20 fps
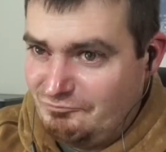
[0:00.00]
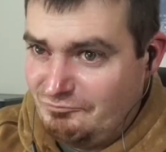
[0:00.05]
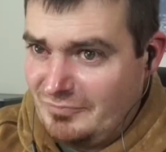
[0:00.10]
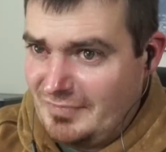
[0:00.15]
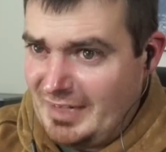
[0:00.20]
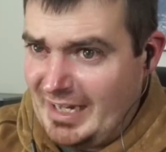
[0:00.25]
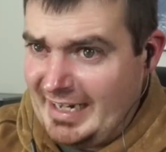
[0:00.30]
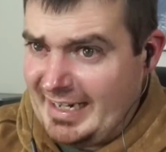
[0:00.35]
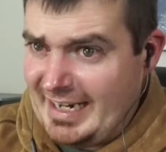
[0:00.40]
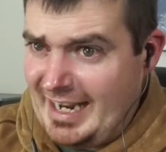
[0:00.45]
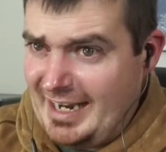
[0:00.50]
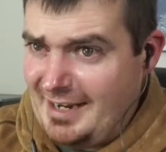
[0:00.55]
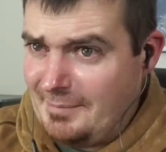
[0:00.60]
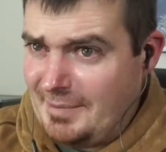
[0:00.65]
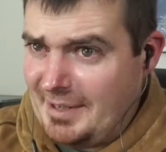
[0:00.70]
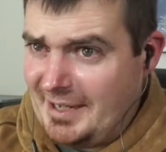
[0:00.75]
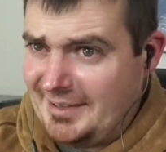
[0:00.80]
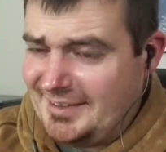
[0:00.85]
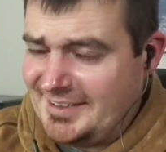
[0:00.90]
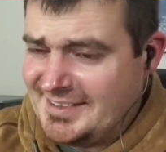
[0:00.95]
I got a
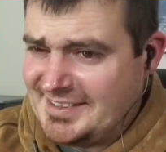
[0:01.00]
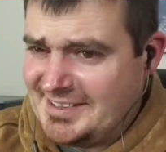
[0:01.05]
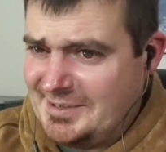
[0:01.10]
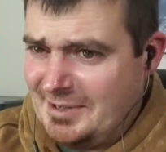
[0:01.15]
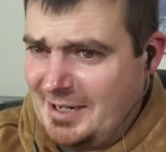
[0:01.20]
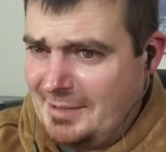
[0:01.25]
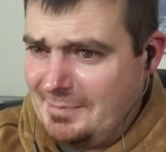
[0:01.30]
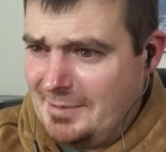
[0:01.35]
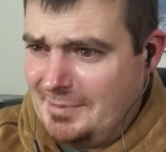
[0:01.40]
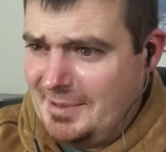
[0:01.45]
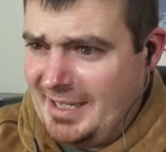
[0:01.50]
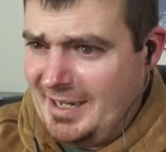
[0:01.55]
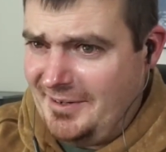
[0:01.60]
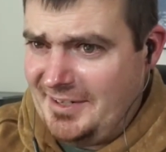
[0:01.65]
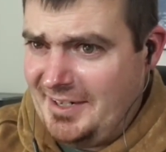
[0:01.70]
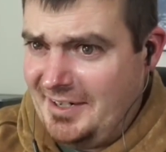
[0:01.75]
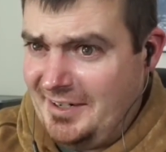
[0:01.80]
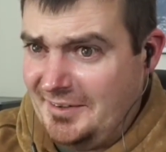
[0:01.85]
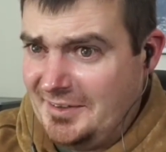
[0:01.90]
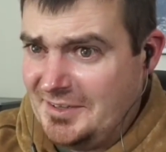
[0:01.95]
bottle of CYPB. I don't
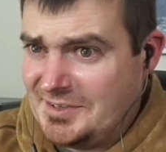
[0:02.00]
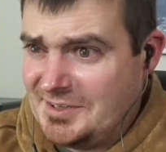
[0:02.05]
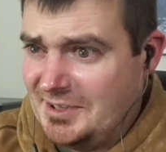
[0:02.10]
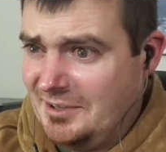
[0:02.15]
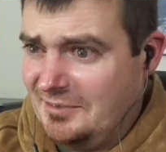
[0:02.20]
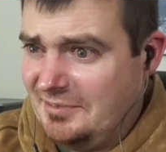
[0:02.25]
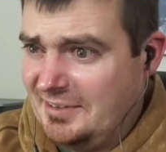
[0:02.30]
need it on the shelf.